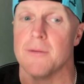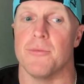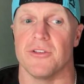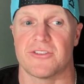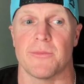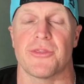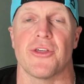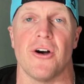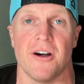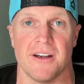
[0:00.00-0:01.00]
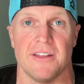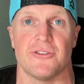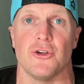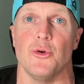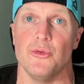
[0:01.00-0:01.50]
Put some thought
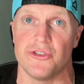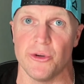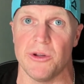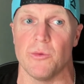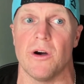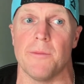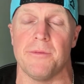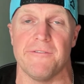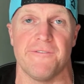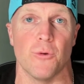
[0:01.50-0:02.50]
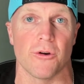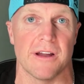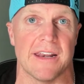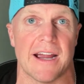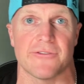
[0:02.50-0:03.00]
into who's doing what before
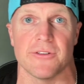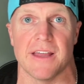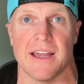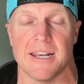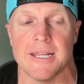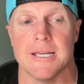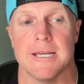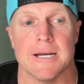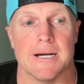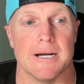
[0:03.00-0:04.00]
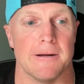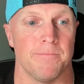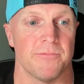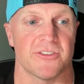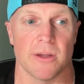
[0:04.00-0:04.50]
and after that.
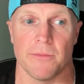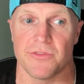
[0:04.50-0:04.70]
Some